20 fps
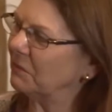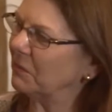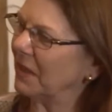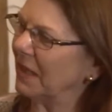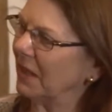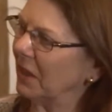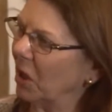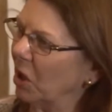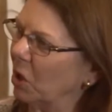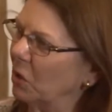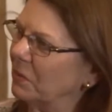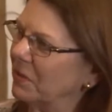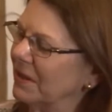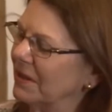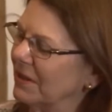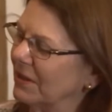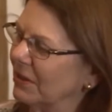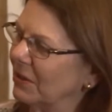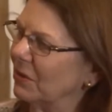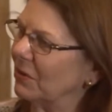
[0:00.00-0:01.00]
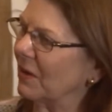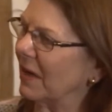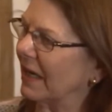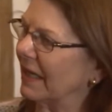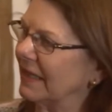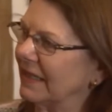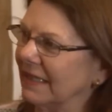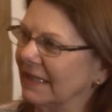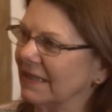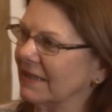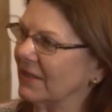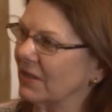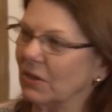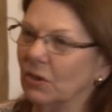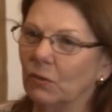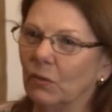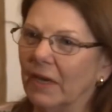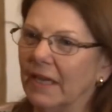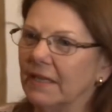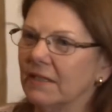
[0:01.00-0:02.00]
Being open to new ideas, new
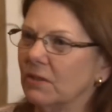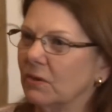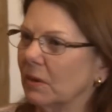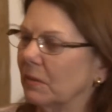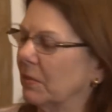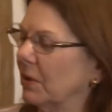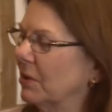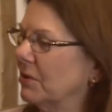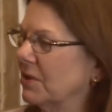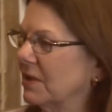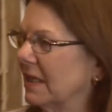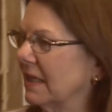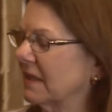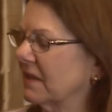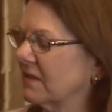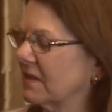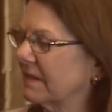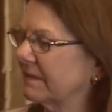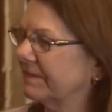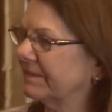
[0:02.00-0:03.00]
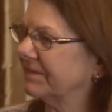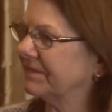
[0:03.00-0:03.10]
ways to approach things.